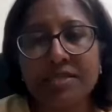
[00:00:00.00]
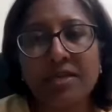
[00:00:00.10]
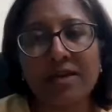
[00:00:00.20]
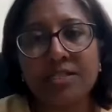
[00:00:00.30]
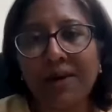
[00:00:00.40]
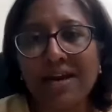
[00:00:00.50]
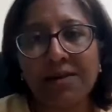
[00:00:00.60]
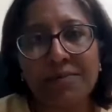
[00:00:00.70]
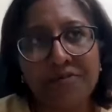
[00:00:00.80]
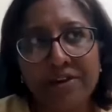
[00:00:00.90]
was a
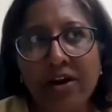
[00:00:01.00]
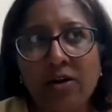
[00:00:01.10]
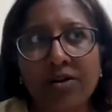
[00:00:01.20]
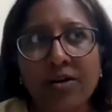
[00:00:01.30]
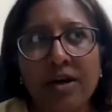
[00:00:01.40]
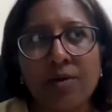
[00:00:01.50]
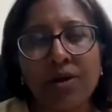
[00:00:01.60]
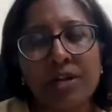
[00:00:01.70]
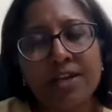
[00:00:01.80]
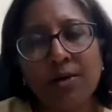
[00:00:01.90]
spina bifida
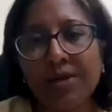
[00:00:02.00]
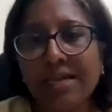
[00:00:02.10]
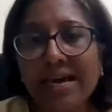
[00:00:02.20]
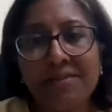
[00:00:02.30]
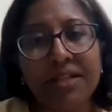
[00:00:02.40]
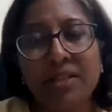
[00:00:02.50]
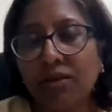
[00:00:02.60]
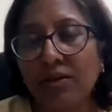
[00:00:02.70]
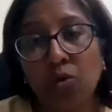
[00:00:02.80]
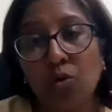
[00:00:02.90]
occulta only, and with
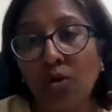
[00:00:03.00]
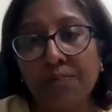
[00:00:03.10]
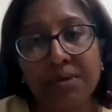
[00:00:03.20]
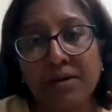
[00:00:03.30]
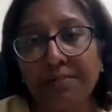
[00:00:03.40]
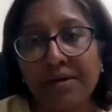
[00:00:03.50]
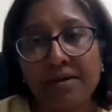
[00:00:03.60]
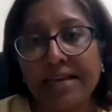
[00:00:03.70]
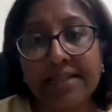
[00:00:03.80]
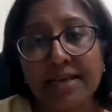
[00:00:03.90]
no,
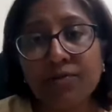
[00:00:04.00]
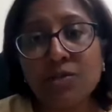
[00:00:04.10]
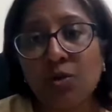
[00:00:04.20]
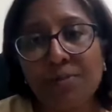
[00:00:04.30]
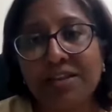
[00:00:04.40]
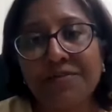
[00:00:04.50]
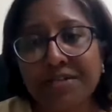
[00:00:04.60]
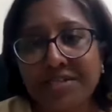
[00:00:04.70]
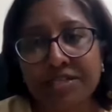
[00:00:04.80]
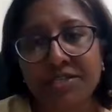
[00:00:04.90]
there was no
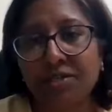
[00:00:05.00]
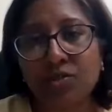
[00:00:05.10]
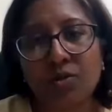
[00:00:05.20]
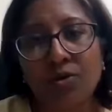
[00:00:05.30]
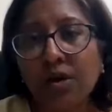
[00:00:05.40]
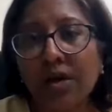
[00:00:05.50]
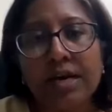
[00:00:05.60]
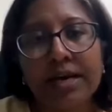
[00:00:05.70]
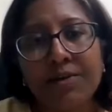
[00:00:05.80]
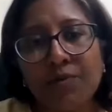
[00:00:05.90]
manifestation. So
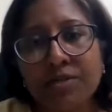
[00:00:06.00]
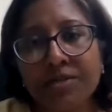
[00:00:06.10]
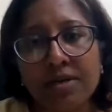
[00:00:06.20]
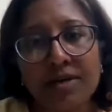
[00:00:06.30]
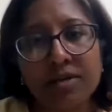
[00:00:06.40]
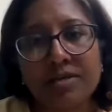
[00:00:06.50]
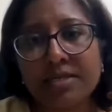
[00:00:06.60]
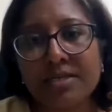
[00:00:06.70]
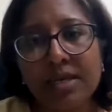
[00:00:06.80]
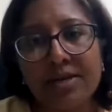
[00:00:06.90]
it was
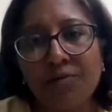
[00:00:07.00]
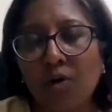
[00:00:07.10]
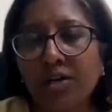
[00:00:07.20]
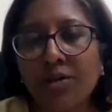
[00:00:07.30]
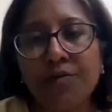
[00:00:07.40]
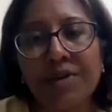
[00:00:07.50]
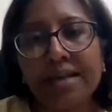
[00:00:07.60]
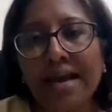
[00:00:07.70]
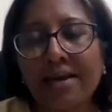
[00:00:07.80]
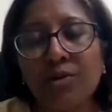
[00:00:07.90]
just that what you will
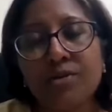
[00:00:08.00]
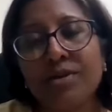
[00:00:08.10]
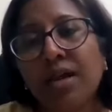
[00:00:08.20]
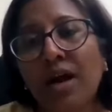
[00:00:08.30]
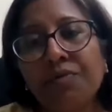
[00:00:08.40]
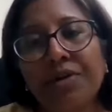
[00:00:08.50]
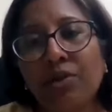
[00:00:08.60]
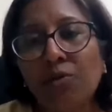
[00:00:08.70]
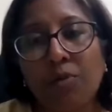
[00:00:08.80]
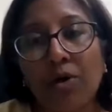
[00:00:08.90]
diagnose and how will
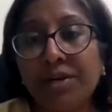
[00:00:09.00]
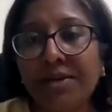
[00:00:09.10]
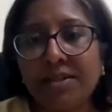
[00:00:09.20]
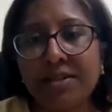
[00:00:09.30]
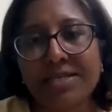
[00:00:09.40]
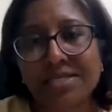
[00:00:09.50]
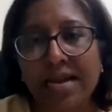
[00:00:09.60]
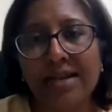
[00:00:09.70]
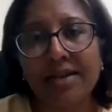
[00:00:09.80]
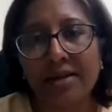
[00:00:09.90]
you monitor this
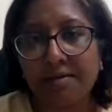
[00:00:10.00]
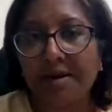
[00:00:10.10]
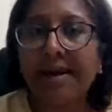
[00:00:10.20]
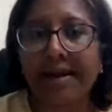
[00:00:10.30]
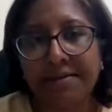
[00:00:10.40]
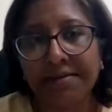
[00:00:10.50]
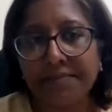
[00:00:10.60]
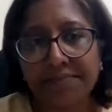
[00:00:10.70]
child ahead.